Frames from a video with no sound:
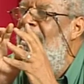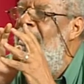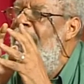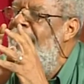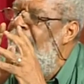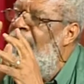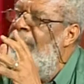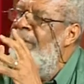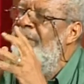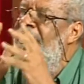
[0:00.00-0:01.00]

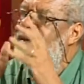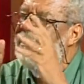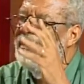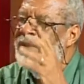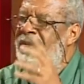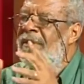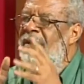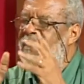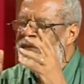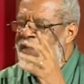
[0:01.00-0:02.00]
evolved
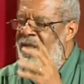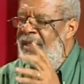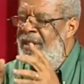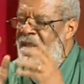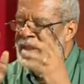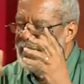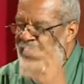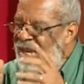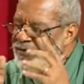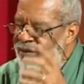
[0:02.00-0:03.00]
over the
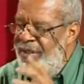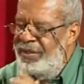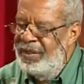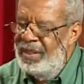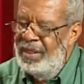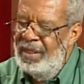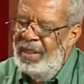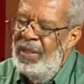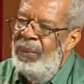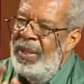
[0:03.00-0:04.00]
centuries
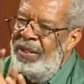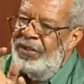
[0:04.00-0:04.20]
where the